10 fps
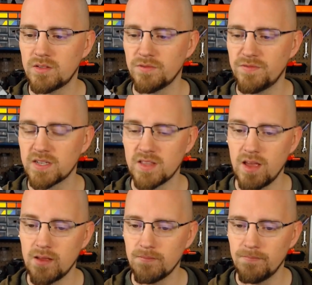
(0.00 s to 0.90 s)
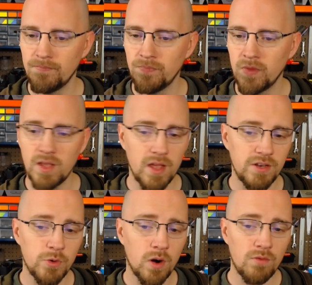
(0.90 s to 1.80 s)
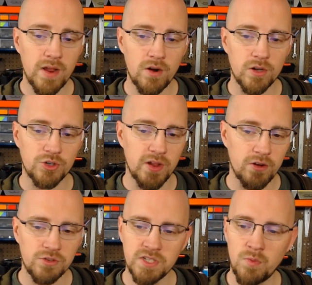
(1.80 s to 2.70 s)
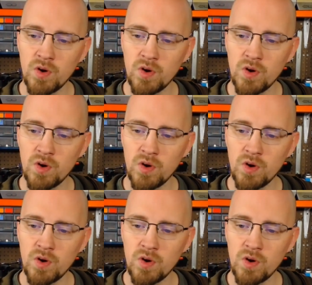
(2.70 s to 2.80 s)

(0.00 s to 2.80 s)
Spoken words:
fix that. And you are right, Andre. Andre's